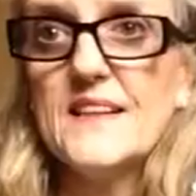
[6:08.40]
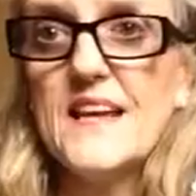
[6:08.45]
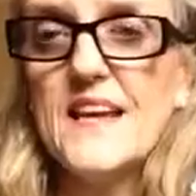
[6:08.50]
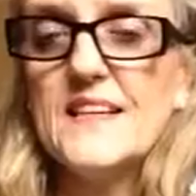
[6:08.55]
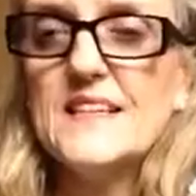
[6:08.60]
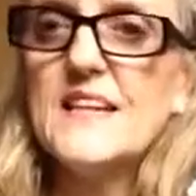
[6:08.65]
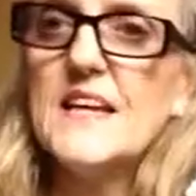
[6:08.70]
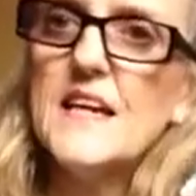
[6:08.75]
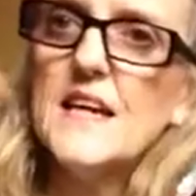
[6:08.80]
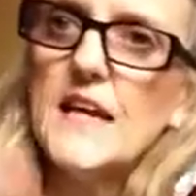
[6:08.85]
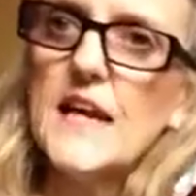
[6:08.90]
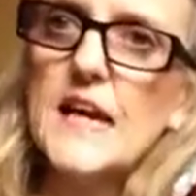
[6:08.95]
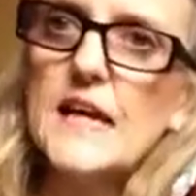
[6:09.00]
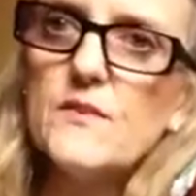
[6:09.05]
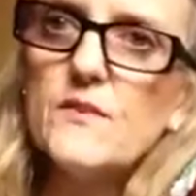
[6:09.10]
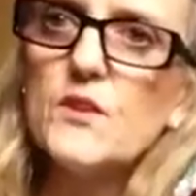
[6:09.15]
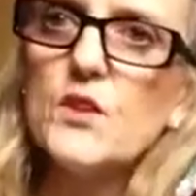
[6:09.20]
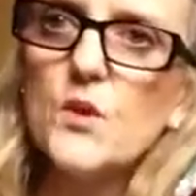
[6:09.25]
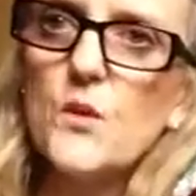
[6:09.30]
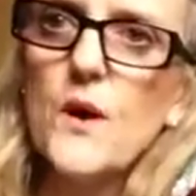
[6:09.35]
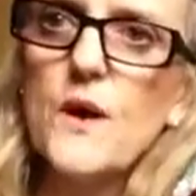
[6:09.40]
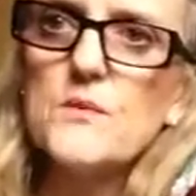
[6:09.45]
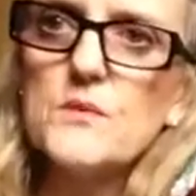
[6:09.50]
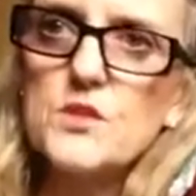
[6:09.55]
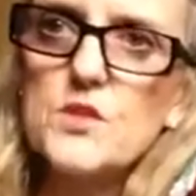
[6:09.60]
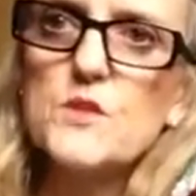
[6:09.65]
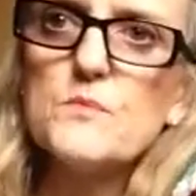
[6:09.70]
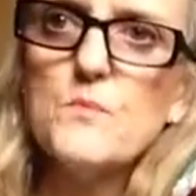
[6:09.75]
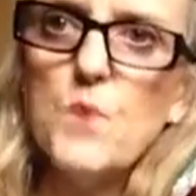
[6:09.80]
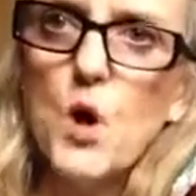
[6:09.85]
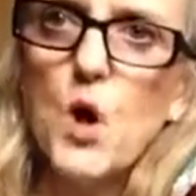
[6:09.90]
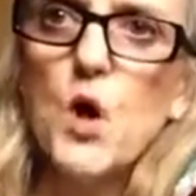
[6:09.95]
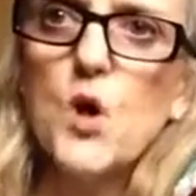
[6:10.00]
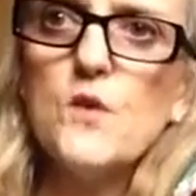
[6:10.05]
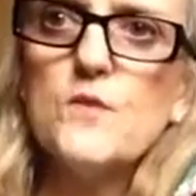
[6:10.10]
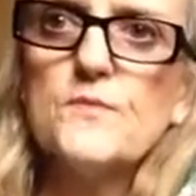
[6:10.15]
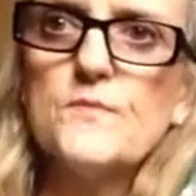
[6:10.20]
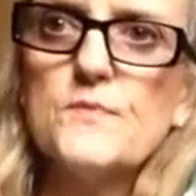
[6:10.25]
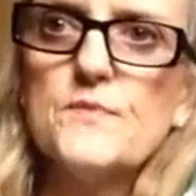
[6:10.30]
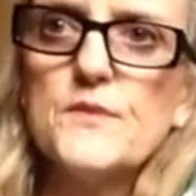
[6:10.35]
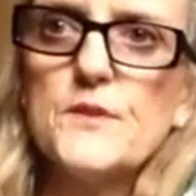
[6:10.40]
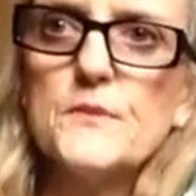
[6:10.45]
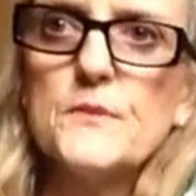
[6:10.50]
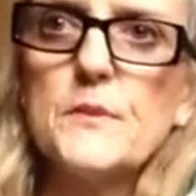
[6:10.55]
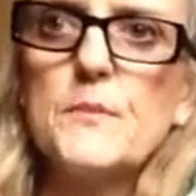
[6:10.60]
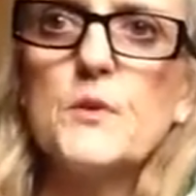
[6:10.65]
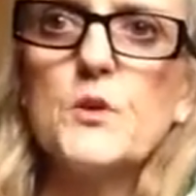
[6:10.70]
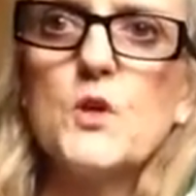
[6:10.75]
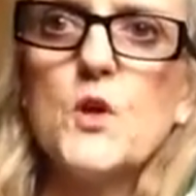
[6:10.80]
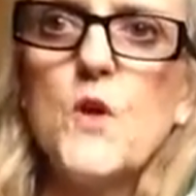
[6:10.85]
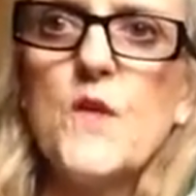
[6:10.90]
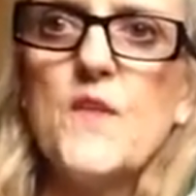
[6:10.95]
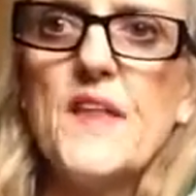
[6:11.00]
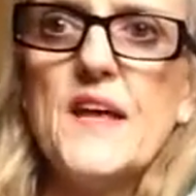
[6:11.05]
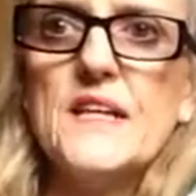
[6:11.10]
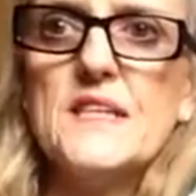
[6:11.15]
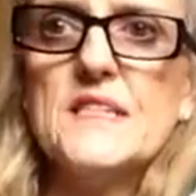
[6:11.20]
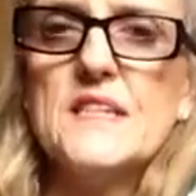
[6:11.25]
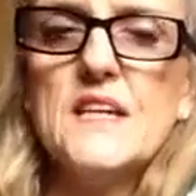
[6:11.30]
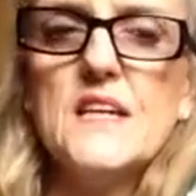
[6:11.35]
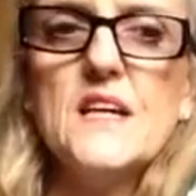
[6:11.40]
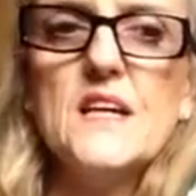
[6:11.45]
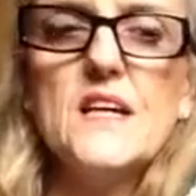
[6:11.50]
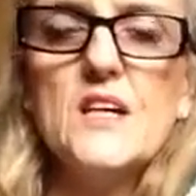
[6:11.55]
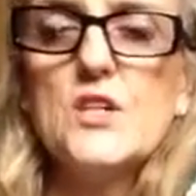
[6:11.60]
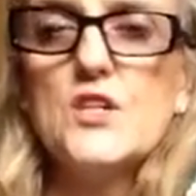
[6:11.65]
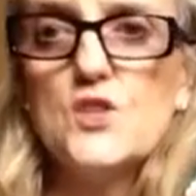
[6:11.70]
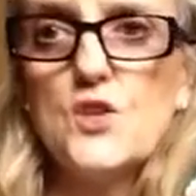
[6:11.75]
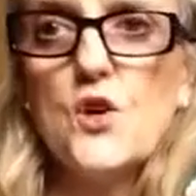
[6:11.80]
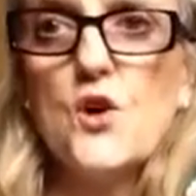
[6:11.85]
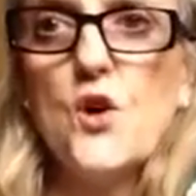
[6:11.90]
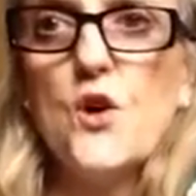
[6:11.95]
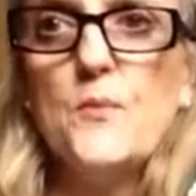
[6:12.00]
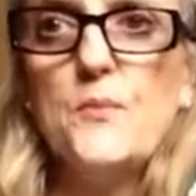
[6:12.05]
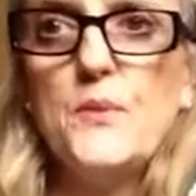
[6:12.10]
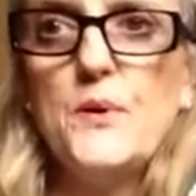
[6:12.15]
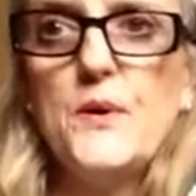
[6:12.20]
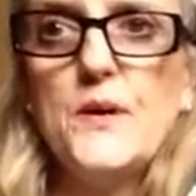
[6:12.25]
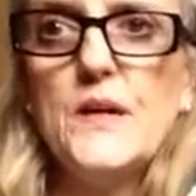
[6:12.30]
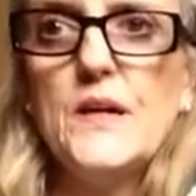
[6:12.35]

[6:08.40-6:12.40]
net, even though I was small for to be put on that job.